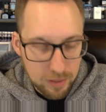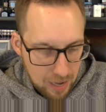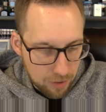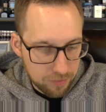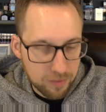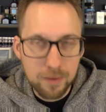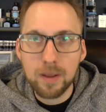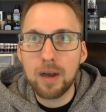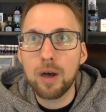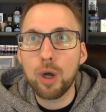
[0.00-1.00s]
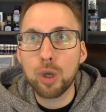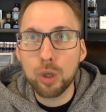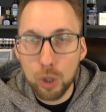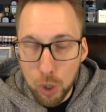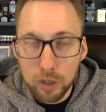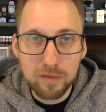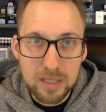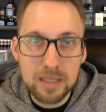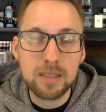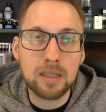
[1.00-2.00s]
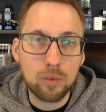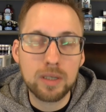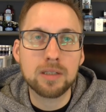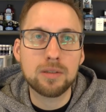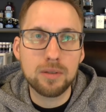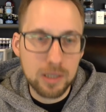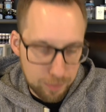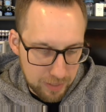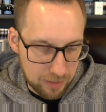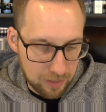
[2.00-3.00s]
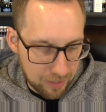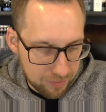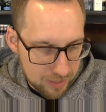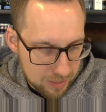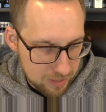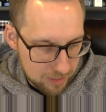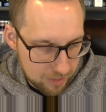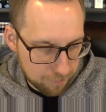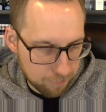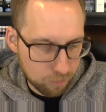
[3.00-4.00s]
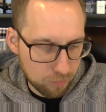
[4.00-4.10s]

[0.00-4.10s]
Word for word: Now, a lot of detail went into this pen, and this is